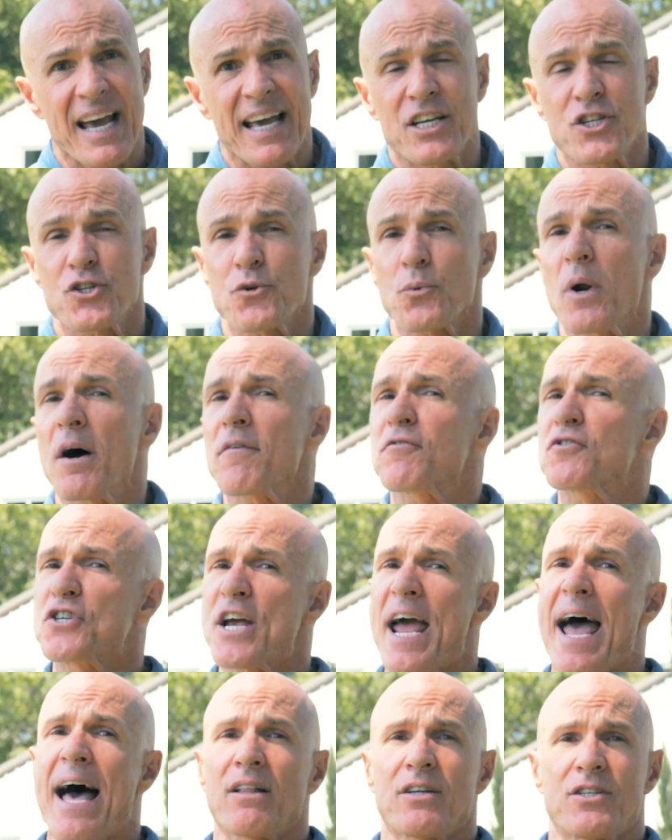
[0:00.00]
It is a rough
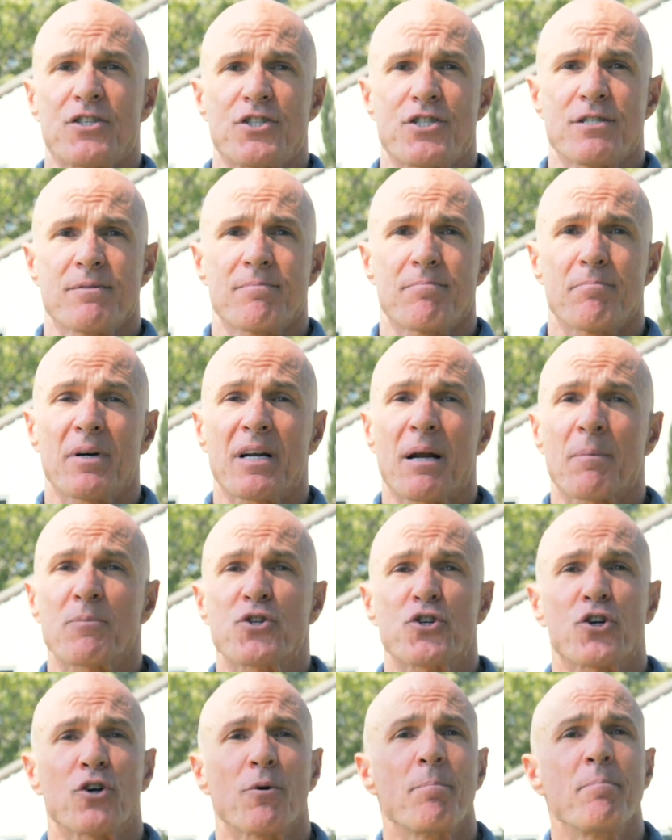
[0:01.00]
challenge, but I'm
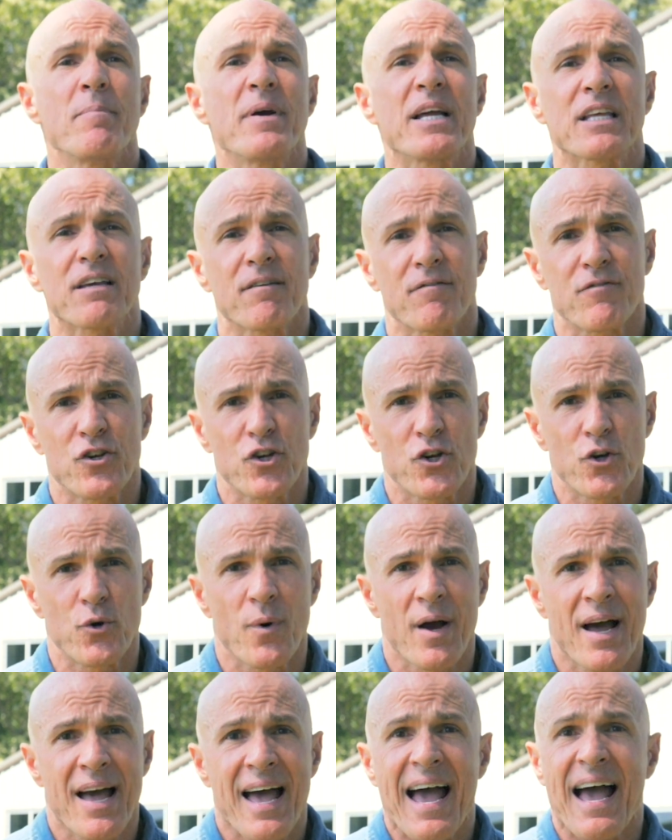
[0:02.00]
sure many of
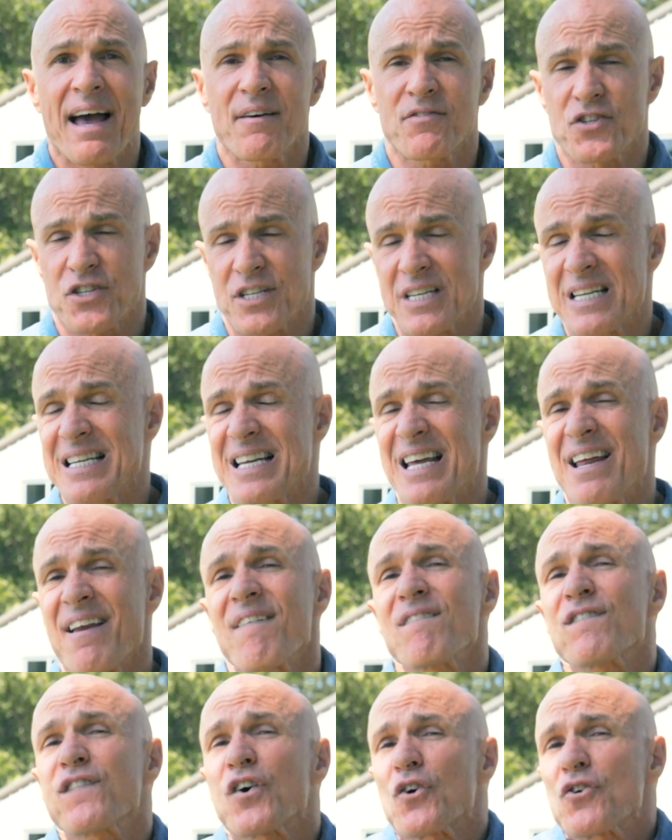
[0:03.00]
you have seen it
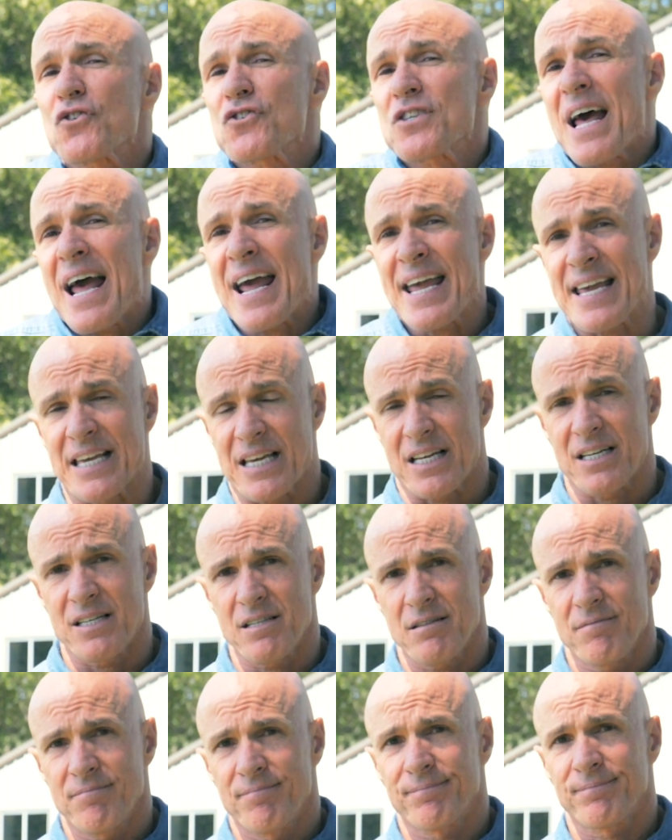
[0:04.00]

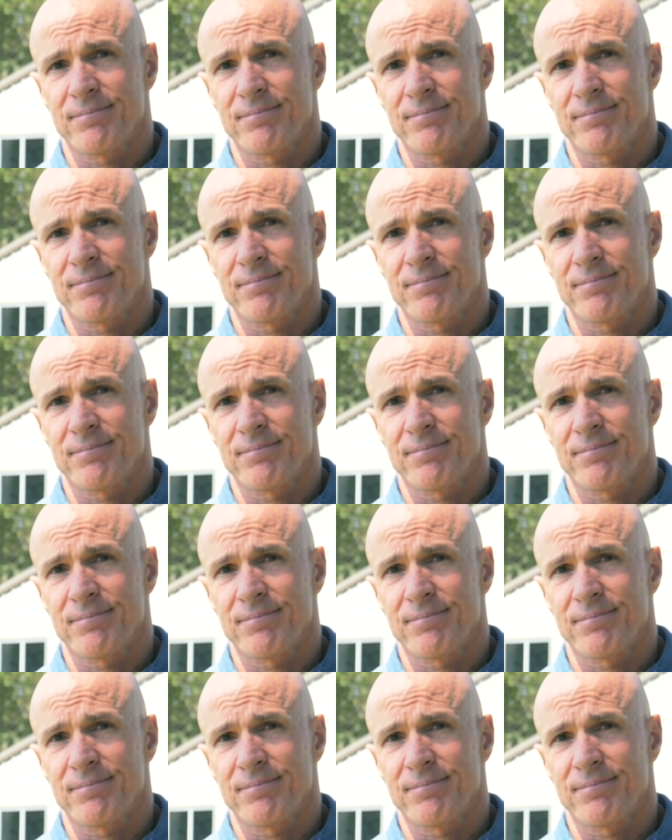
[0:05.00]
firsthand.